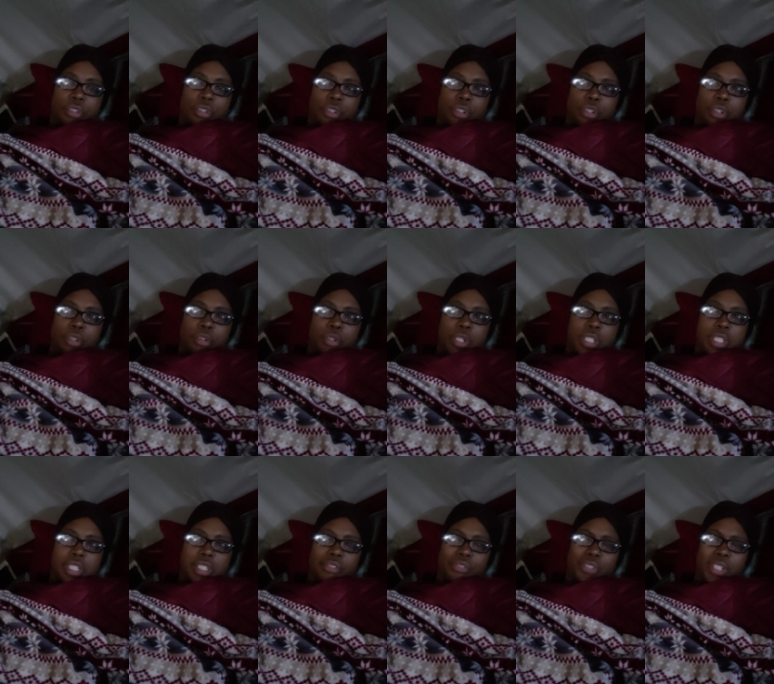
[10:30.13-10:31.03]
you know
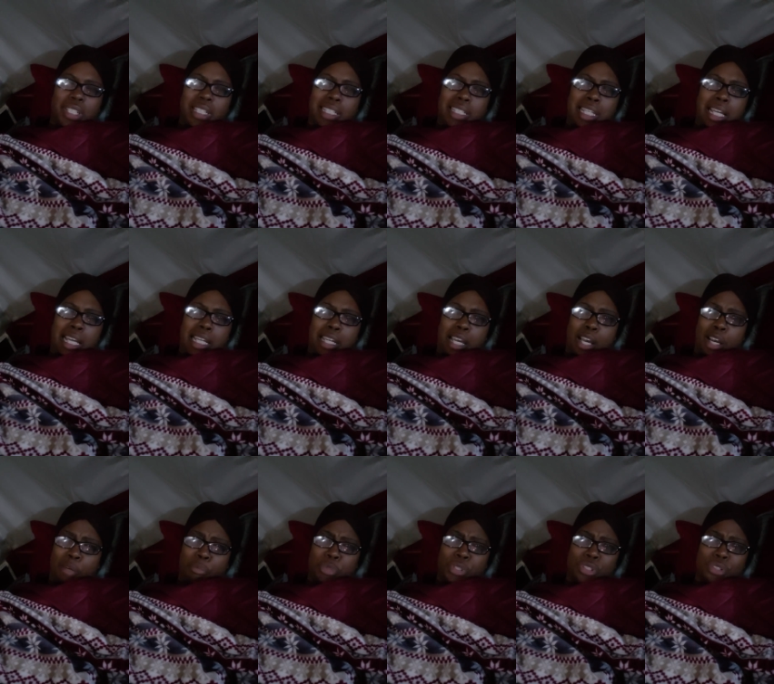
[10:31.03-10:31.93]
is really not
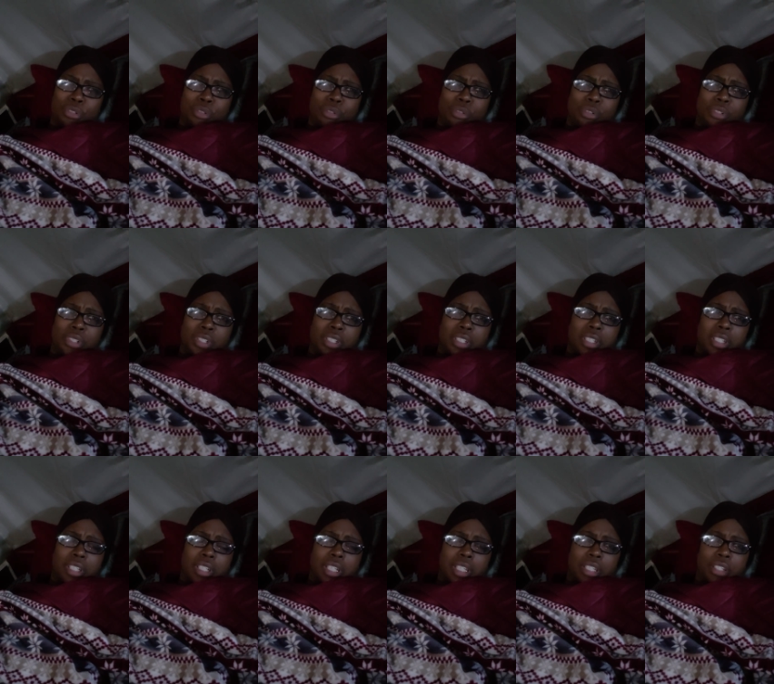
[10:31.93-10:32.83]
optional
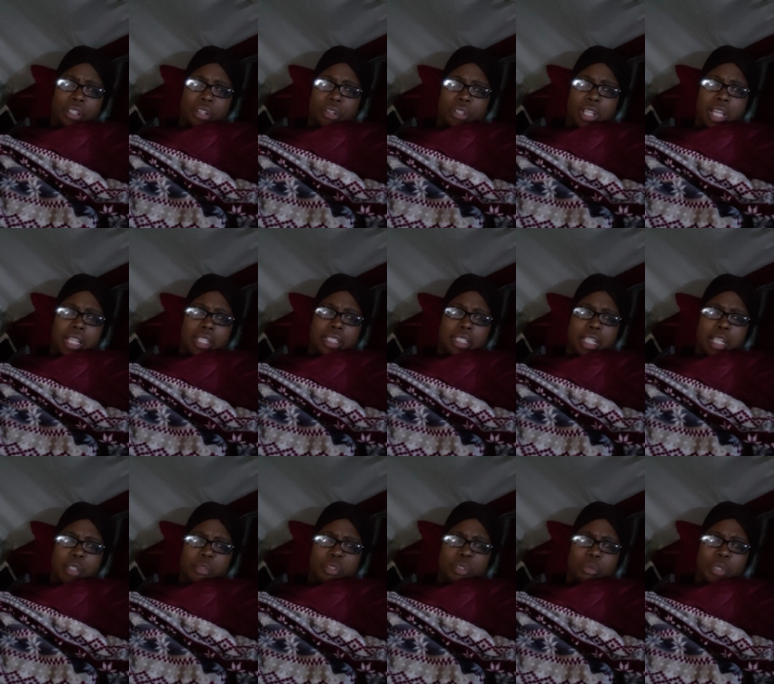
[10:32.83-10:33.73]
you know a lot of
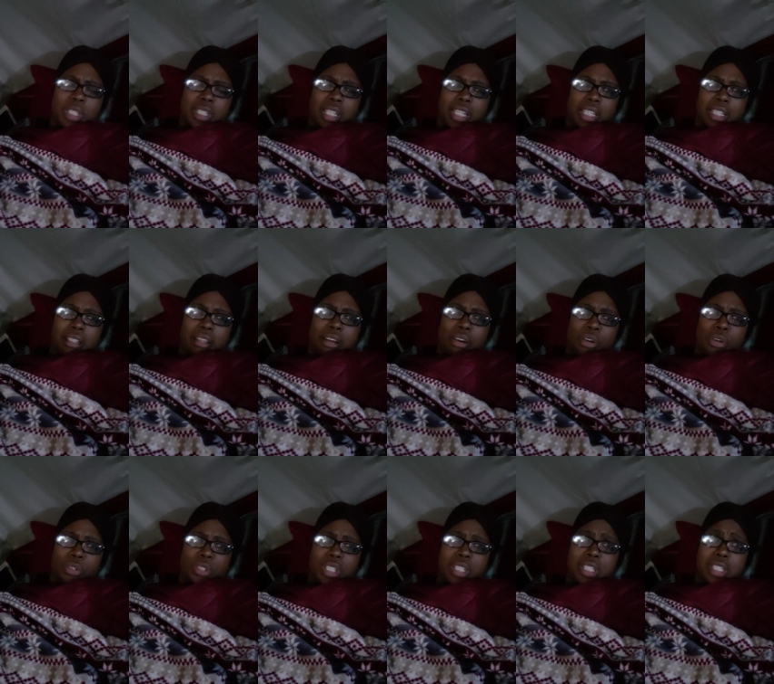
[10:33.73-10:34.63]
times we think
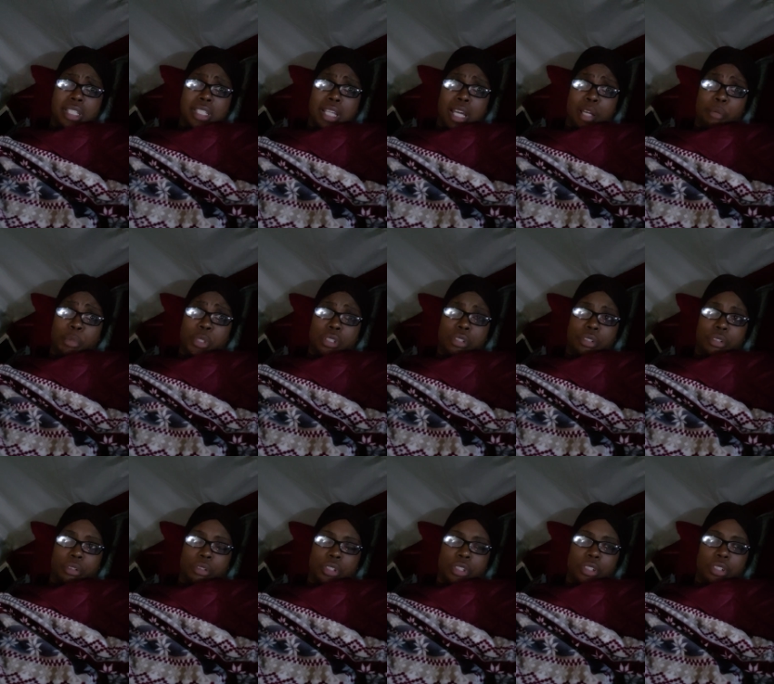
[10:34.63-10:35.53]
oh this is
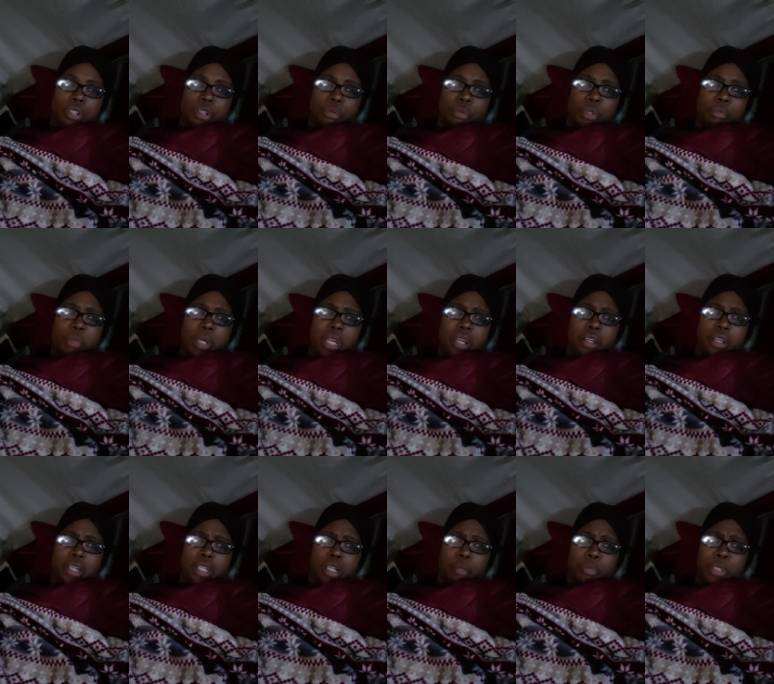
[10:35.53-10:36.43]
optional you know we're
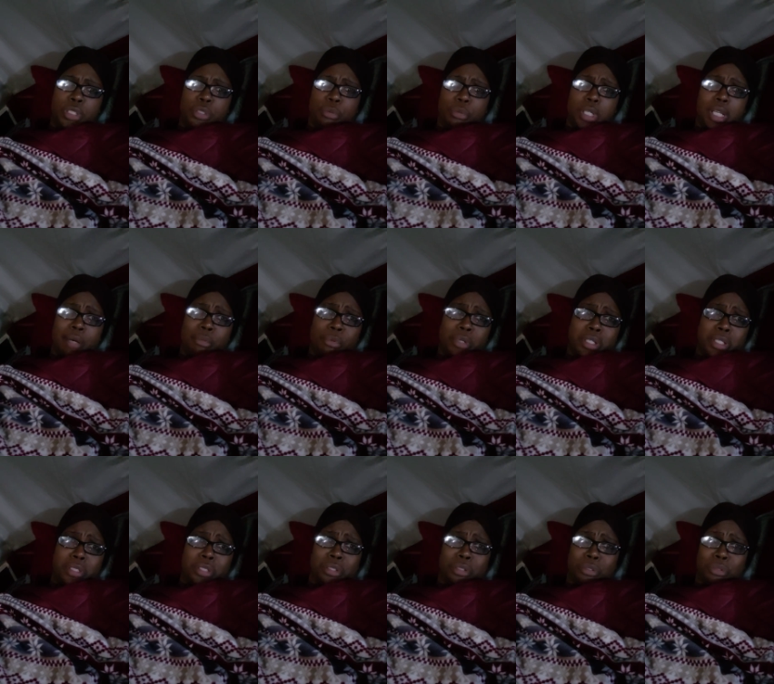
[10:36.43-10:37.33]
married i'm gonna do what i want
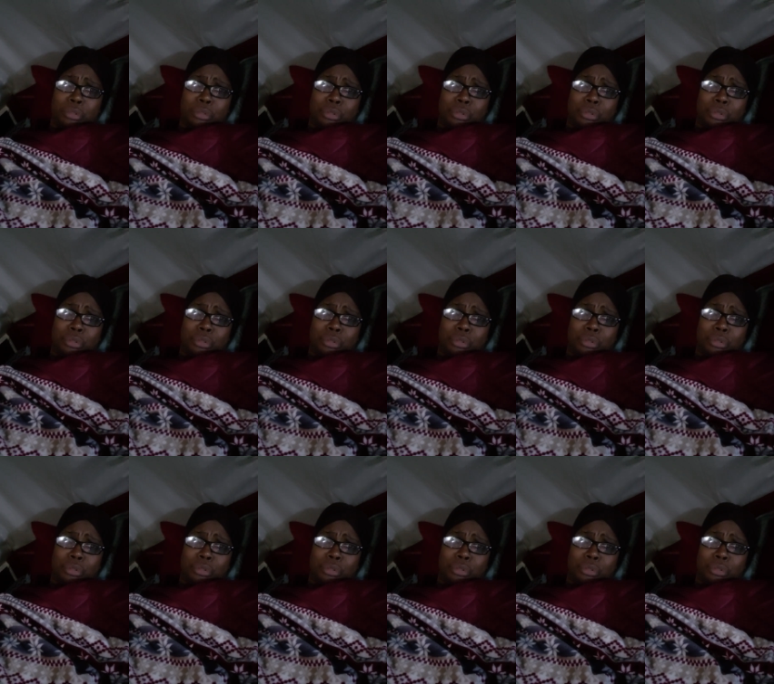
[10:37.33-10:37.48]
to do